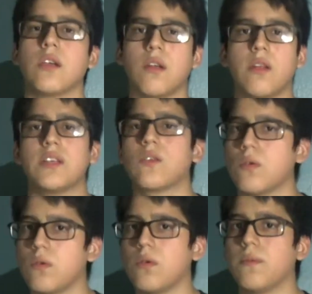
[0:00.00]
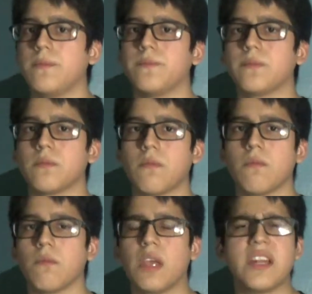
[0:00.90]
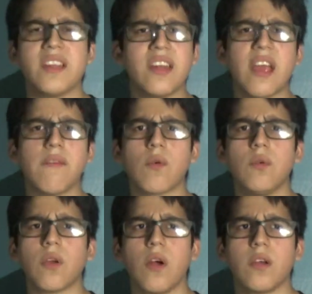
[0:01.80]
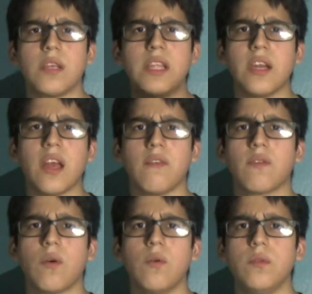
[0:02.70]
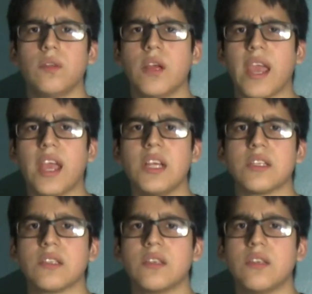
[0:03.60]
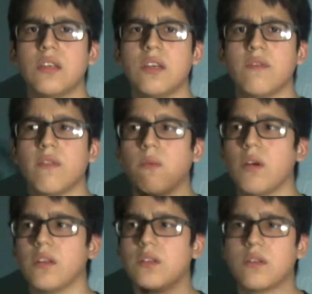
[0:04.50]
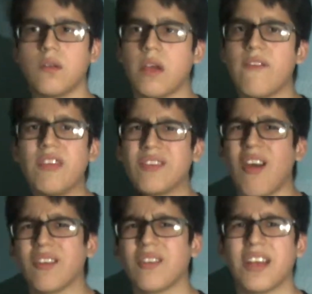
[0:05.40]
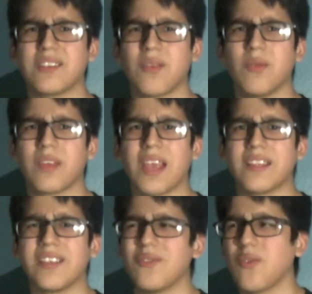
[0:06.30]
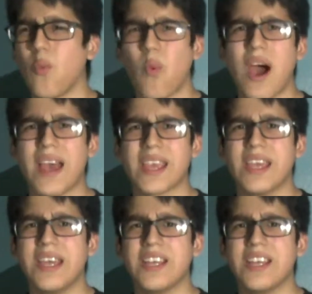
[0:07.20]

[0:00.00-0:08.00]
That's cool. And he didn't have cold hands for once. Every doctor has cold hands. I don't know why.